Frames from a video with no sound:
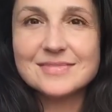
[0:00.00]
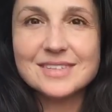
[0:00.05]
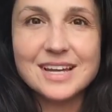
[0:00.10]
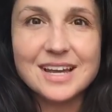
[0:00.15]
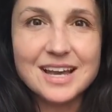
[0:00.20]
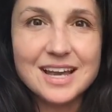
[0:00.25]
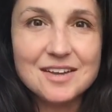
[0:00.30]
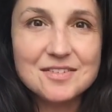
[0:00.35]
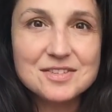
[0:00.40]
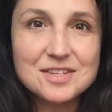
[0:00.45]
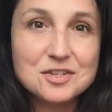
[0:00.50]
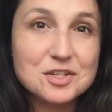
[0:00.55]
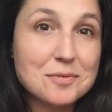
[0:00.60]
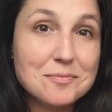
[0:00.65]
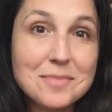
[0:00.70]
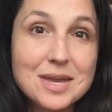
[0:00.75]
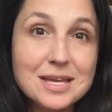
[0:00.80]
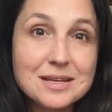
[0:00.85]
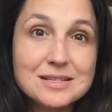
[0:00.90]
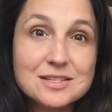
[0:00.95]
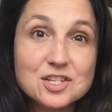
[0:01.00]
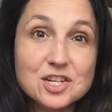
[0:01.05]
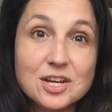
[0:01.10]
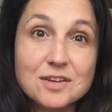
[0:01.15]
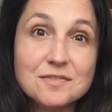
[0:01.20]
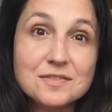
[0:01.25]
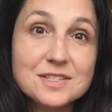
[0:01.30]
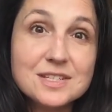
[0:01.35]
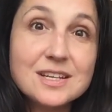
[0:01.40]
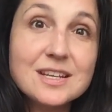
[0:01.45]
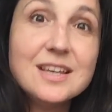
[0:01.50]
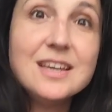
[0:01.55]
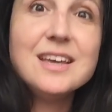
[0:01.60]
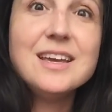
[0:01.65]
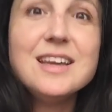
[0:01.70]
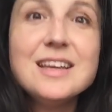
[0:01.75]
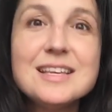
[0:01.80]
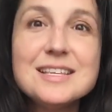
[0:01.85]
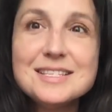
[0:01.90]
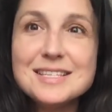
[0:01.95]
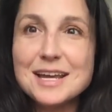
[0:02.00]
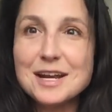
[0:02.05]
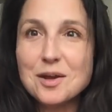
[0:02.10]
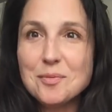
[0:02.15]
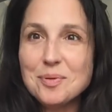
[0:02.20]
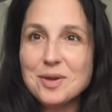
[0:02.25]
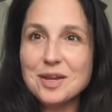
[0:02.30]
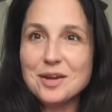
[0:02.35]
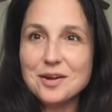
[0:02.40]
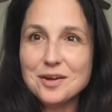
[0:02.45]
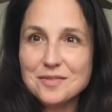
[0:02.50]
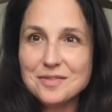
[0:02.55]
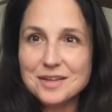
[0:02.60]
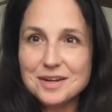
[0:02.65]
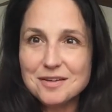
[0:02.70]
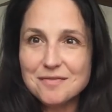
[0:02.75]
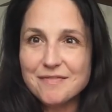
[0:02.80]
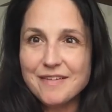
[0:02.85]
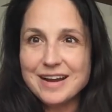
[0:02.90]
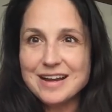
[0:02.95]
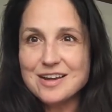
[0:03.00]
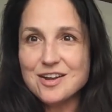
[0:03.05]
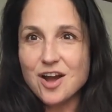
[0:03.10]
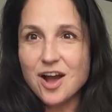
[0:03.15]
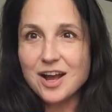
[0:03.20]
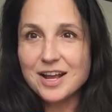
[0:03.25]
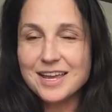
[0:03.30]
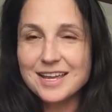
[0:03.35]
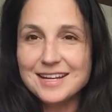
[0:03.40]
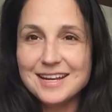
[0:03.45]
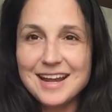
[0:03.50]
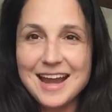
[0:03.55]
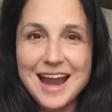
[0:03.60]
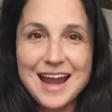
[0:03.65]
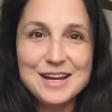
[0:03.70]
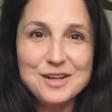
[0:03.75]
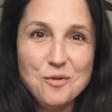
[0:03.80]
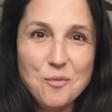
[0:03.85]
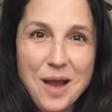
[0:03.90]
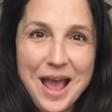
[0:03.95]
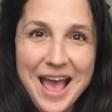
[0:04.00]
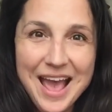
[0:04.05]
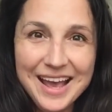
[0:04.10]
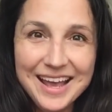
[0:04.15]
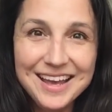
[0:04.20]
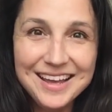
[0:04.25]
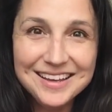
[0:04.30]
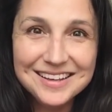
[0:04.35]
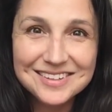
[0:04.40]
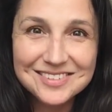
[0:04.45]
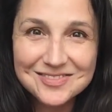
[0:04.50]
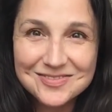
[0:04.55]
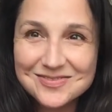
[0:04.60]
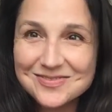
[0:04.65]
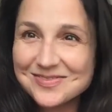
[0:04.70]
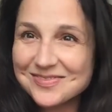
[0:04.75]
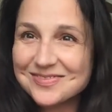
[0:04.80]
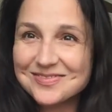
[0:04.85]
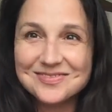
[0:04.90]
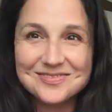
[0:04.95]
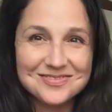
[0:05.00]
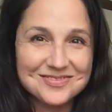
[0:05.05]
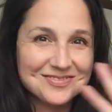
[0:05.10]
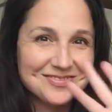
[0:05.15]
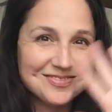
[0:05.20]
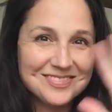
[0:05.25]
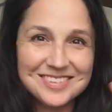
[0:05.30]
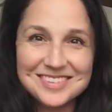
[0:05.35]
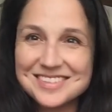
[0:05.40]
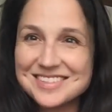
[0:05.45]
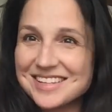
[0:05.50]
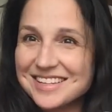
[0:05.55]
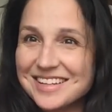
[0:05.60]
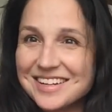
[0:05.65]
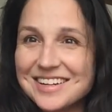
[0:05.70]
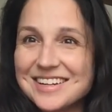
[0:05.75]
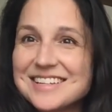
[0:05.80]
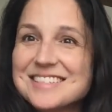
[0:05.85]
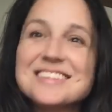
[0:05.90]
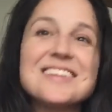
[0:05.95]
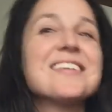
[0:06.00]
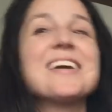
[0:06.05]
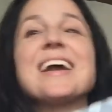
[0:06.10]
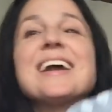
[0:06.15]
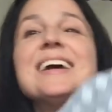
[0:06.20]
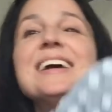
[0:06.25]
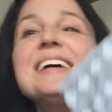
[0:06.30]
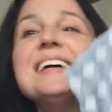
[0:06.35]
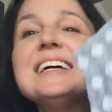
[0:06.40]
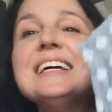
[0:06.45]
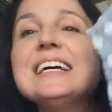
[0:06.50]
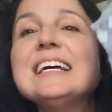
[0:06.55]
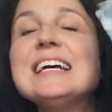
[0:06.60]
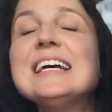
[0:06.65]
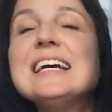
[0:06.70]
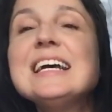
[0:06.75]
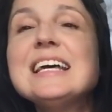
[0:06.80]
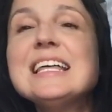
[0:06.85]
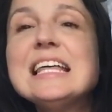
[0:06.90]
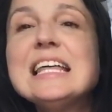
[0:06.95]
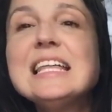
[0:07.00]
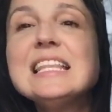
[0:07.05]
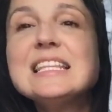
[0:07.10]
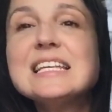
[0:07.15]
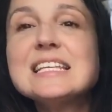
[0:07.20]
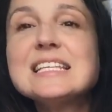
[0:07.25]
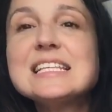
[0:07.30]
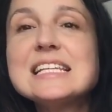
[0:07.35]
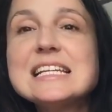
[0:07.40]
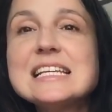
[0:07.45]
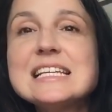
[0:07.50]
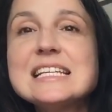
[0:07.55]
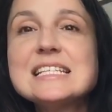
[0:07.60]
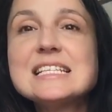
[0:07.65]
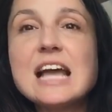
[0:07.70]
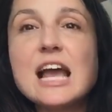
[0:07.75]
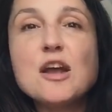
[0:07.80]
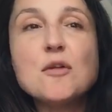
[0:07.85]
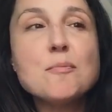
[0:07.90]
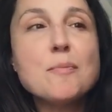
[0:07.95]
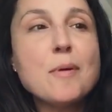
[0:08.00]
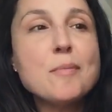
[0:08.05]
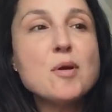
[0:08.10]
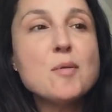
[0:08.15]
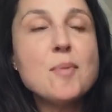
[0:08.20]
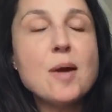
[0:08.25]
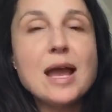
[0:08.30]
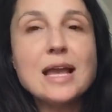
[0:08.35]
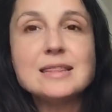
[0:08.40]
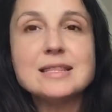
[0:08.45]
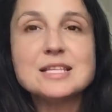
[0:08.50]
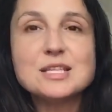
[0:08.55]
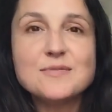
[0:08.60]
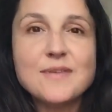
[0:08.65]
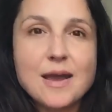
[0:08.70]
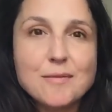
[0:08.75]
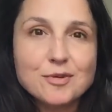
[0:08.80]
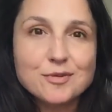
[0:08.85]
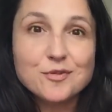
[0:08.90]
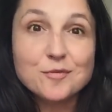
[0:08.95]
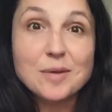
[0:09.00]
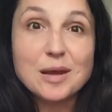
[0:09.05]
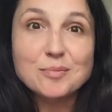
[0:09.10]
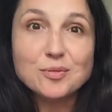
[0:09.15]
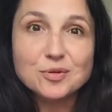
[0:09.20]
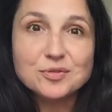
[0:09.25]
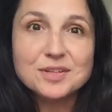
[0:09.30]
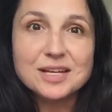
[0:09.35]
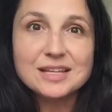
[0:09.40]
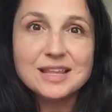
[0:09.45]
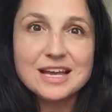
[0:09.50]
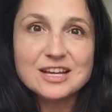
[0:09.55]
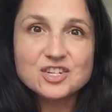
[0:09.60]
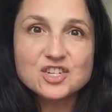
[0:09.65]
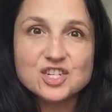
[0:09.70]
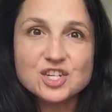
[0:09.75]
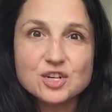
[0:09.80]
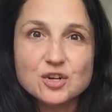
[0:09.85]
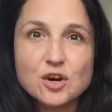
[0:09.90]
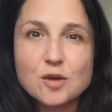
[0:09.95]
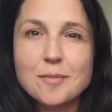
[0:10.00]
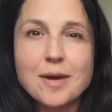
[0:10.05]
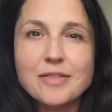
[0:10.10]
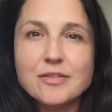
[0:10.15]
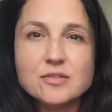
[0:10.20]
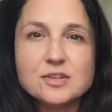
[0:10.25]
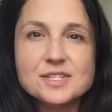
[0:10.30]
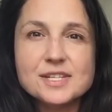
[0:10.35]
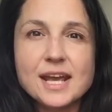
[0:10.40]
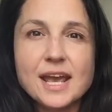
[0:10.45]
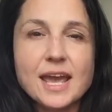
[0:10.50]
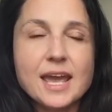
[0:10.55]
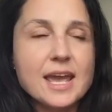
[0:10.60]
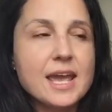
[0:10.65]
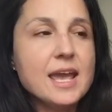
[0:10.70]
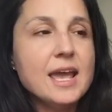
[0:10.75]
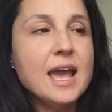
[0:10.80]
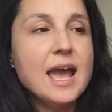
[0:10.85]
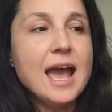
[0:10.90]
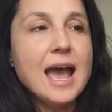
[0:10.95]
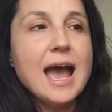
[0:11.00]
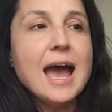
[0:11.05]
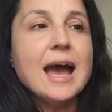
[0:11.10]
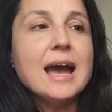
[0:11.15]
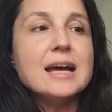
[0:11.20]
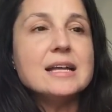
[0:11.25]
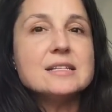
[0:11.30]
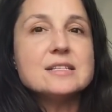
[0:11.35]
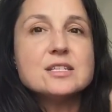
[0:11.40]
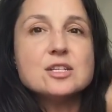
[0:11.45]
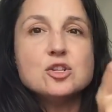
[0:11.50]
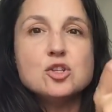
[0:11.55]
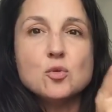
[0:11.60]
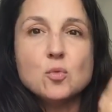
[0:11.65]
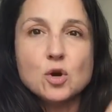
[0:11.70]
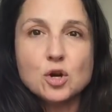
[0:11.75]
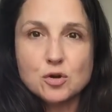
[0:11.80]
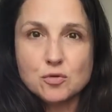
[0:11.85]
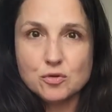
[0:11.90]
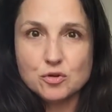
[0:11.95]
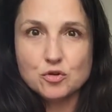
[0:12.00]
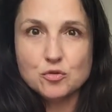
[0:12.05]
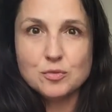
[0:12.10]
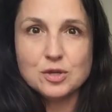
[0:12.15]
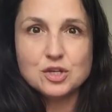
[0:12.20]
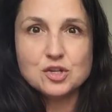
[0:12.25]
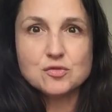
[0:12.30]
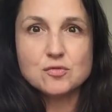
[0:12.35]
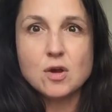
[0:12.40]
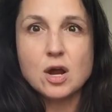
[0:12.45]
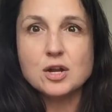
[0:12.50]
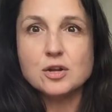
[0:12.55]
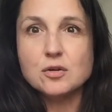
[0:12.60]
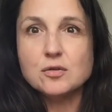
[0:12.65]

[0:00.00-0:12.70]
I have such a makeshift setup here that if I knock it in any way, it's hilarious. Okay. I remember buying this fabric for my birthday last year or Mother's Day at the workroom in Toronto.